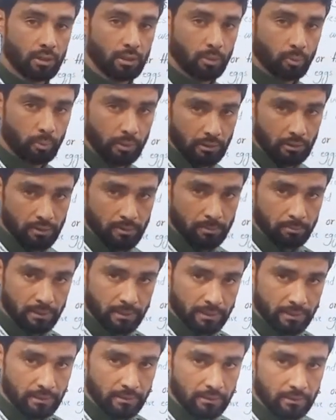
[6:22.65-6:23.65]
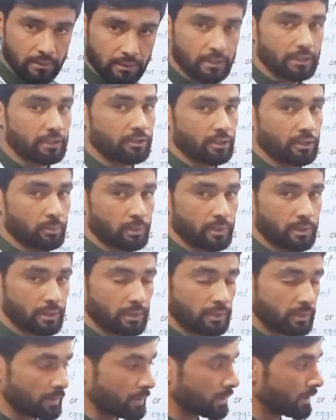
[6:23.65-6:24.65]
We use present continuous
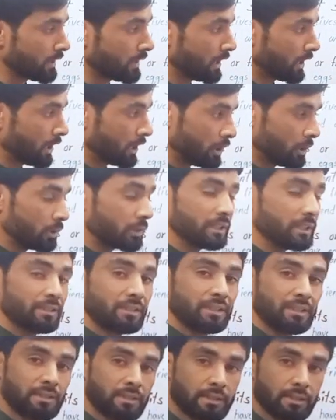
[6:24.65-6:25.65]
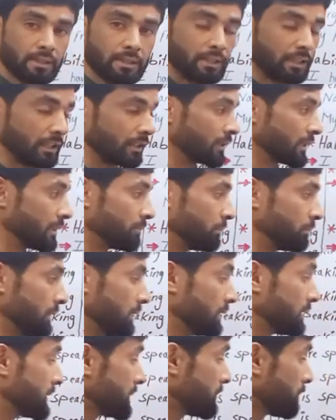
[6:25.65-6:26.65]
tense. Look at these
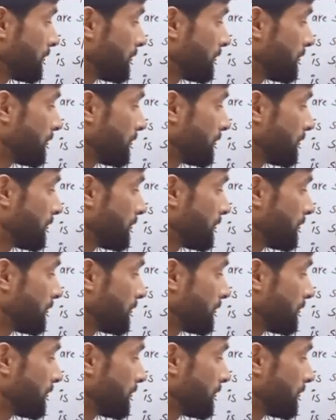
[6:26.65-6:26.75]
examples.